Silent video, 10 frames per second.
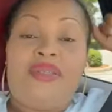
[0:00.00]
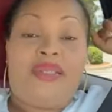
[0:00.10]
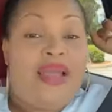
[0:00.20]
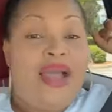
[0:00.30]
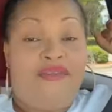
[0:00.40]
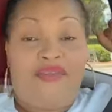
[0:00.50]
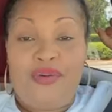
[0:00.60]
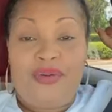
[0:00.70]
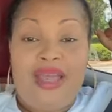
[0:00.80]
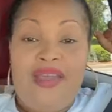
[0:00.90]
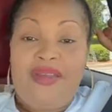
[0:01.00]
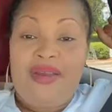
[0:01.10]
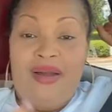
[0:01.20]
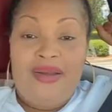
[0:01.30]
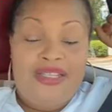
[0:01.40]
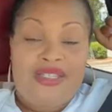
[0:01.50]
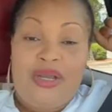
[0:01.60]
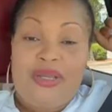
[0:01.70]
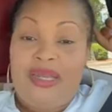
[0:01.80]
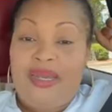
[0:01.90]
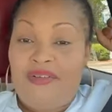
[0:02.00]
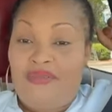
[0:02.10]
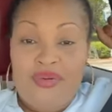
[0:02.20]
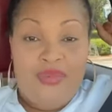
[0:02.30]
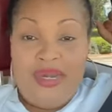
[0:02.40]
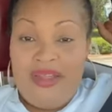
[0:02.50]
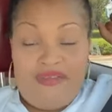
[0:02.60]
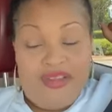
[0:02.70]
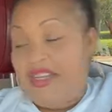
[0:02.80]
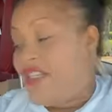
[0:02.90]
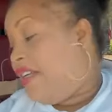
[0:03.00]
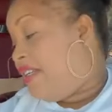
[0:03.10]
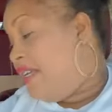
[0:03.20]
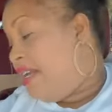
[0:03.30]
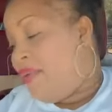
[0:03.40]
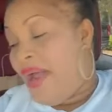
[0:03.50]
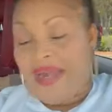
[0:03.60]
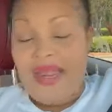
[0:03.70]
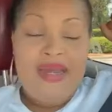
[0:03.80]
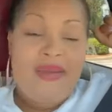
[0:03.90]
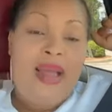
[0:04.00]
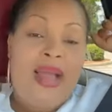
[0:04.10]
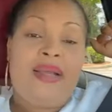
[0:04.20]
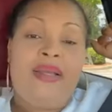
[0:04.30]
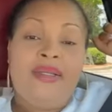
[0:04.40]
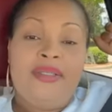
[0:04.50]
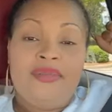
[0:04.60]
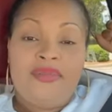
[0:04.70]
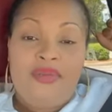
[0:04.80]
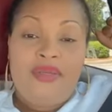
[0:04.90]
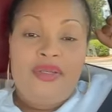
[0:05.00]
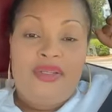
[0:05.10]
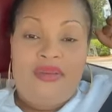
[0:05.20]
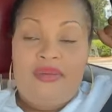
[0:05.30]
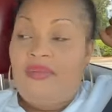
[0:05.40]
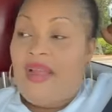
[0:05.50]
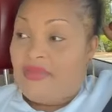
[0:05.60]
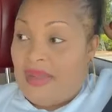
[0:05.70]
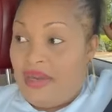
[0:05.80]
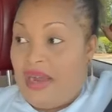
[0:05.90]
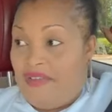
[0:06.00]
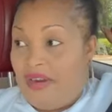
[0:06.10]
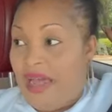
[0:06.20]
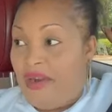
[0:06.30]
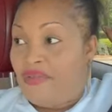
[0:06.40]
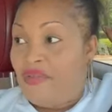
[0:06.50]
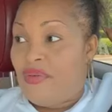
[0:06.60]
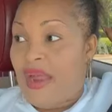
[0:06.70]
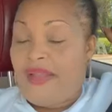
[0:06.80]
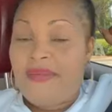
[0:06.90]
We still have food. Even all this talking, the food we didn't finish is sitting right there in the back. Nazma, you left a lot of food,